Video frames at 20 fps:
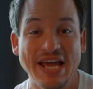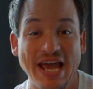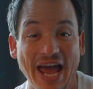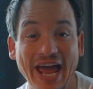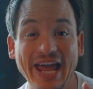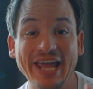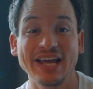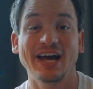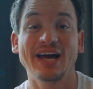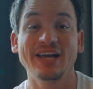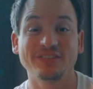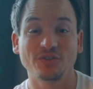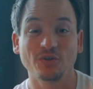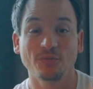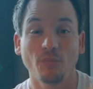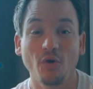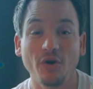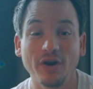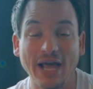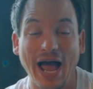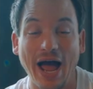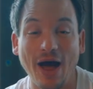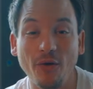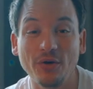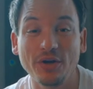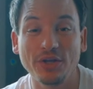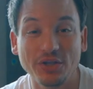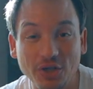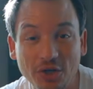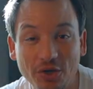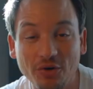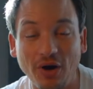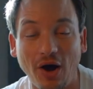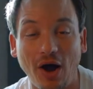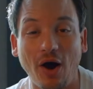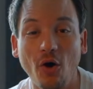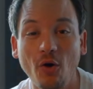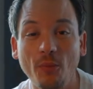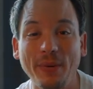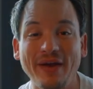Hey guys, good morning, how are you?
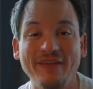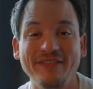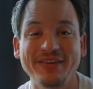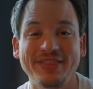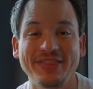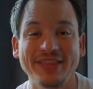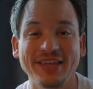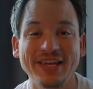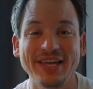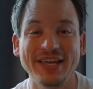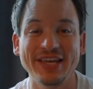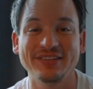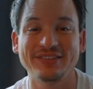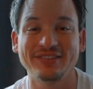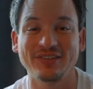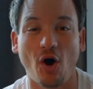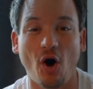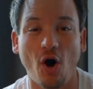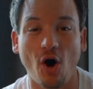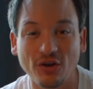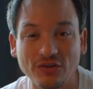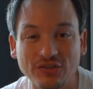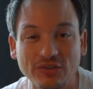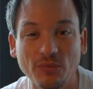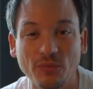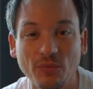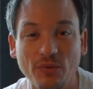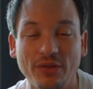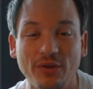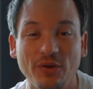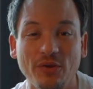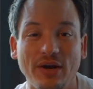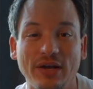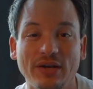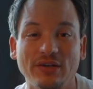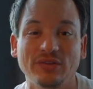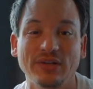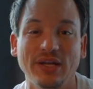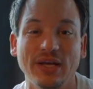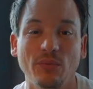Hope everything is awesome with you,
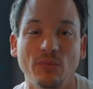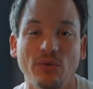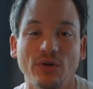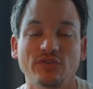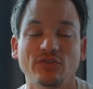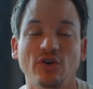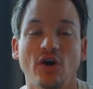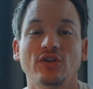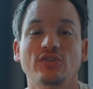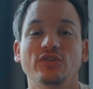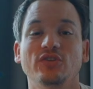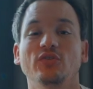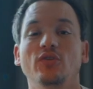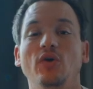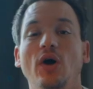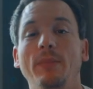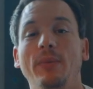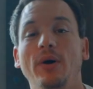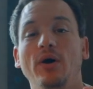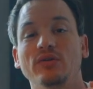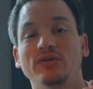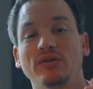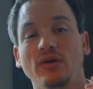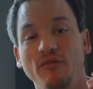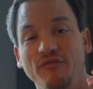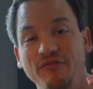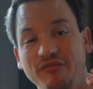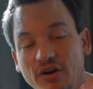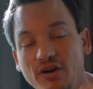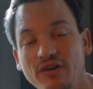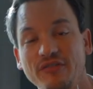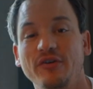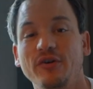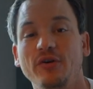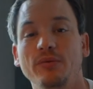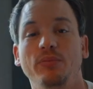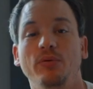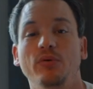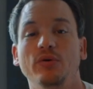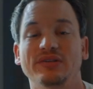and today I want to talk to you about a very, very
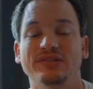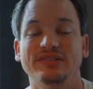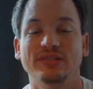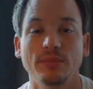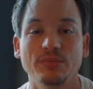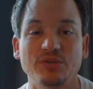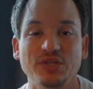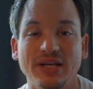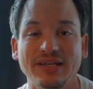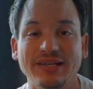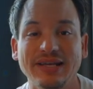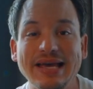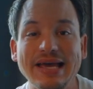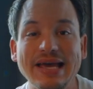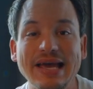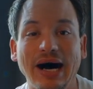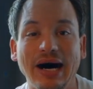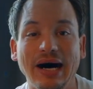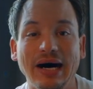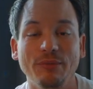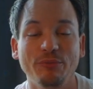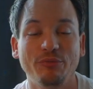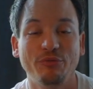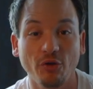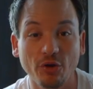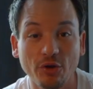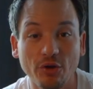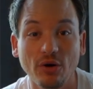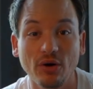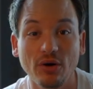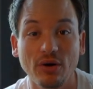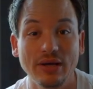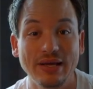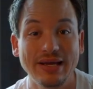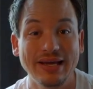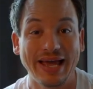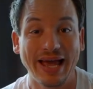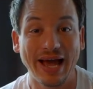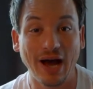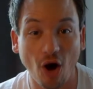important subject for your
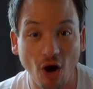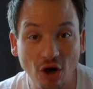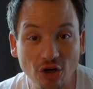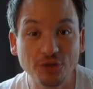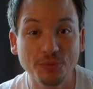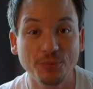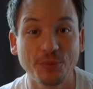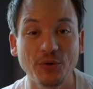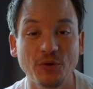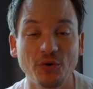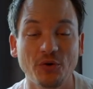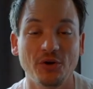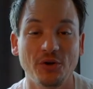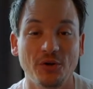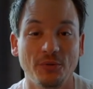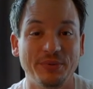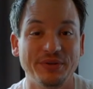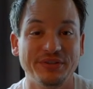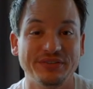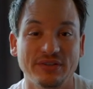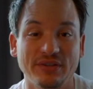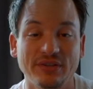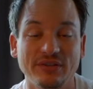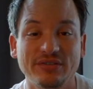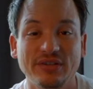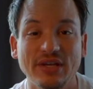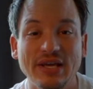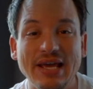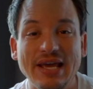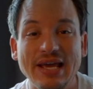entrepreneurial business.